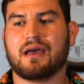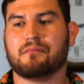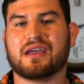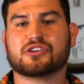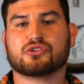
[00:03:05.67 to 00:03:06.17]

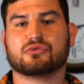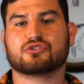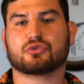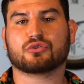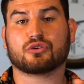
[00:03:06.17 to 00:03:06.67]
make sure you
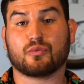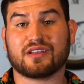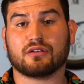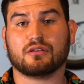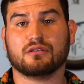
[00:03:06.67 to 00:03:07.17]
turn the
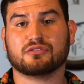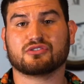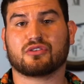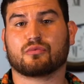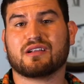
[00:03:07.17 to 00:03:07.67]
wheel
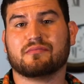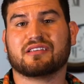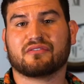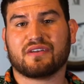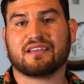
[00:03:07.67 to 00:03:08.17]
so the rim
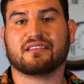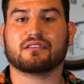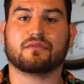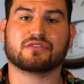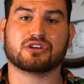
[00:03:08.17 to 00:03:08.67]
is
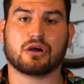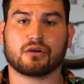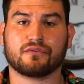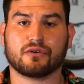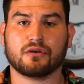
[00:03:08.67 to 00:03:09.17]
facing the
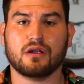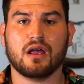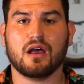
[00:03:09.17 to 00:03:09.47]
photographer.